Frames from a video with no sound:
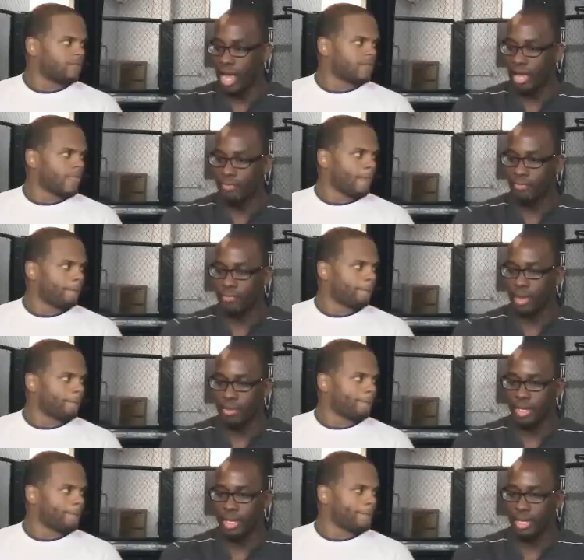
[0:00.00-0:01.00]
Speaker 1: a half,
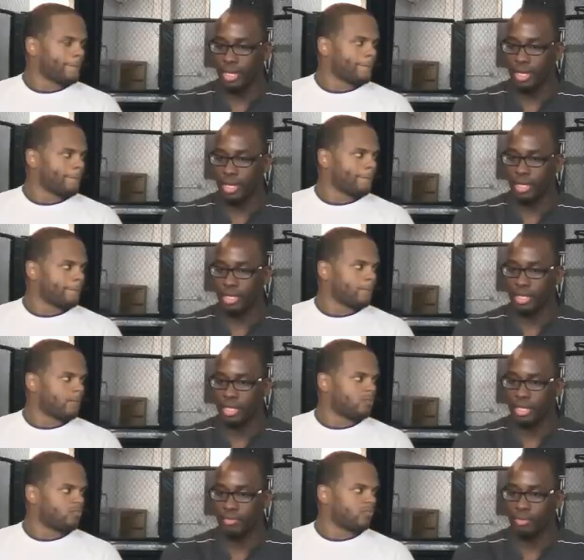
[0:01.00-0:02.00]
probably uh,
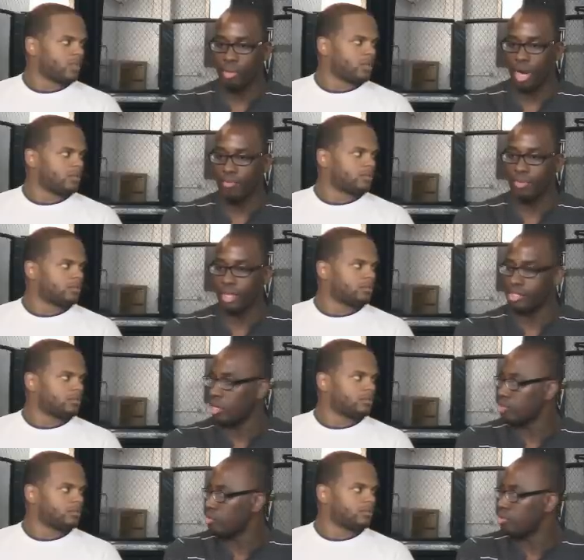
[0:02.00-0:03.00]
even more after that
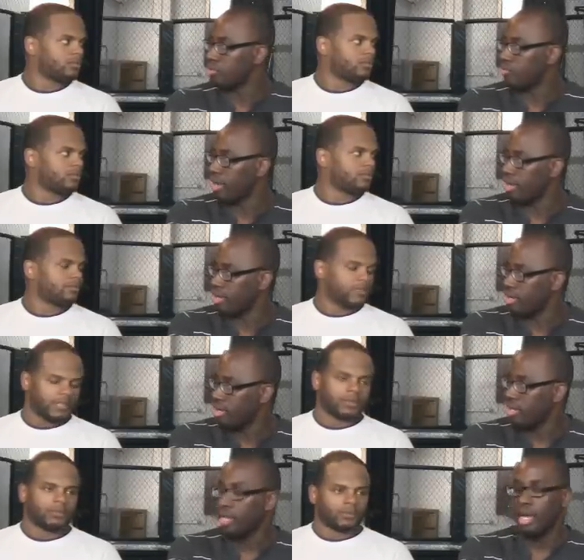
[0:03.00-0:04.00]
Charles Rosa fight.
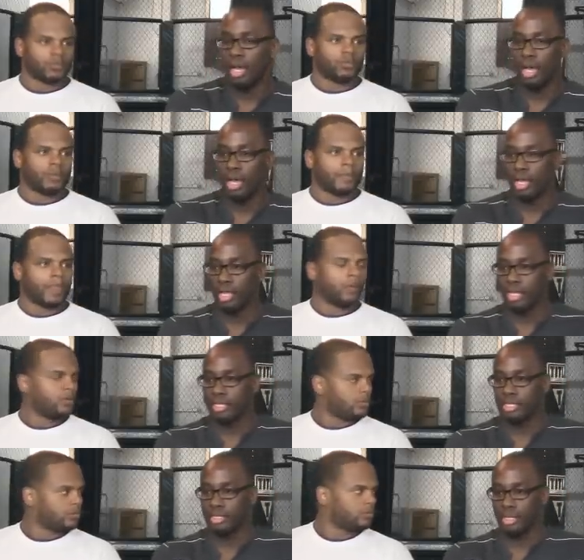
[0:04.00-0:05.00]
Yeah. Uh,
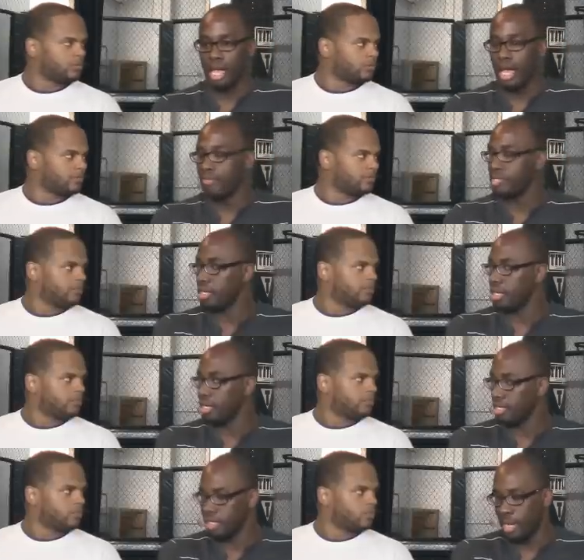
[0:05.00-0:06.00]
it's I've seen it
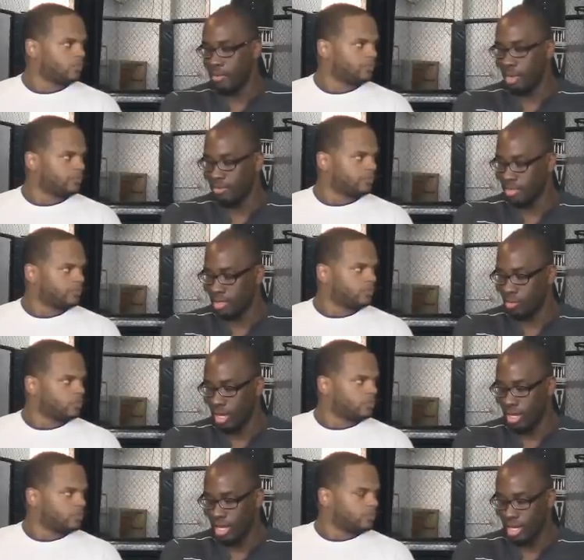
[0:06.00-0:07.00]
and it's stepped up such a
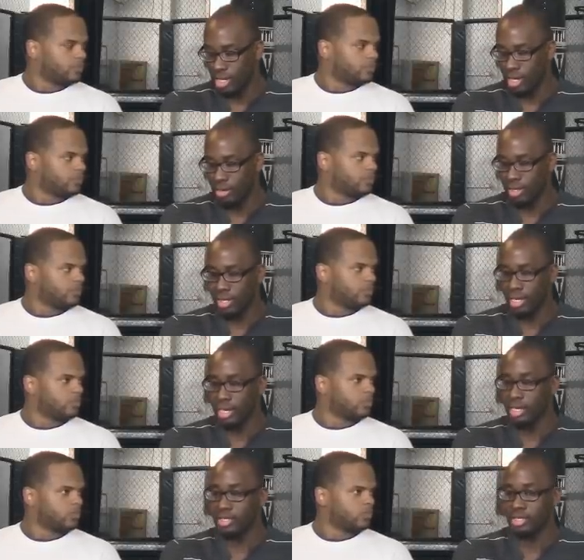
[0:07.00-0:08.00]
way that you know he
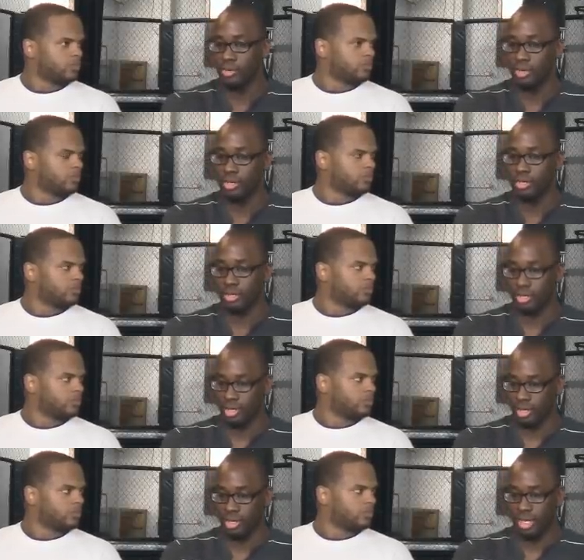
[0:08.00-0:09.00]
and he's doing
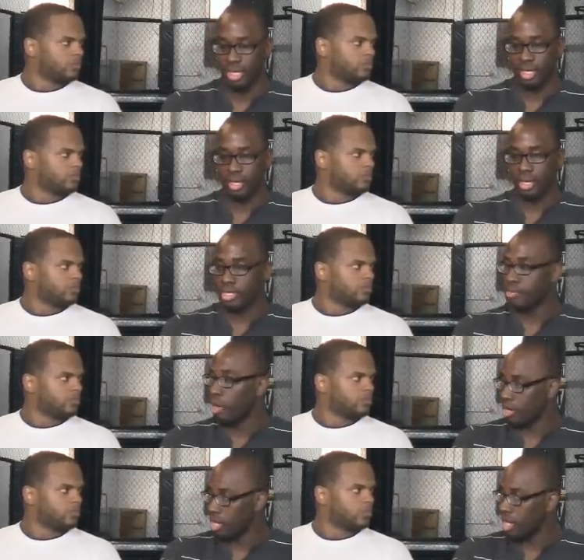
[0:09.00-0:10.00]
a
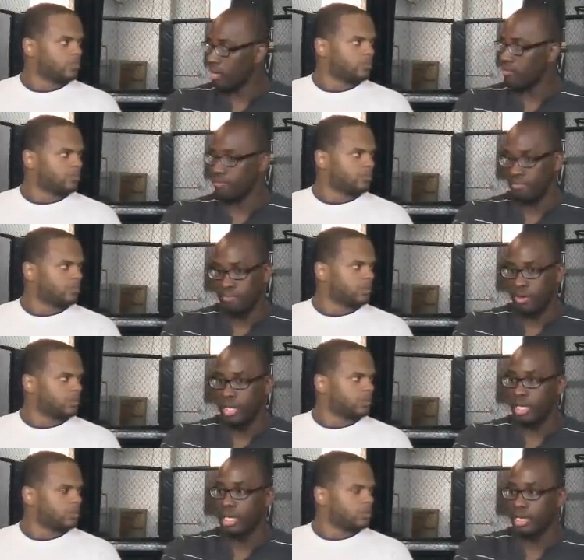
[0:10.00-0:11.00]
smart thing of
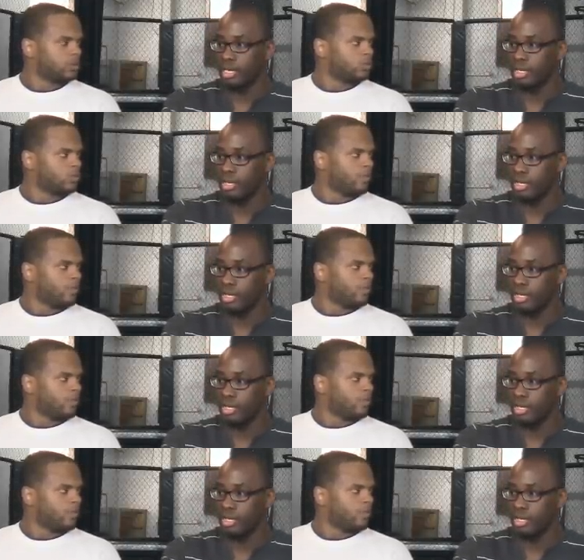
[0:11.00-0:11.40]
putting in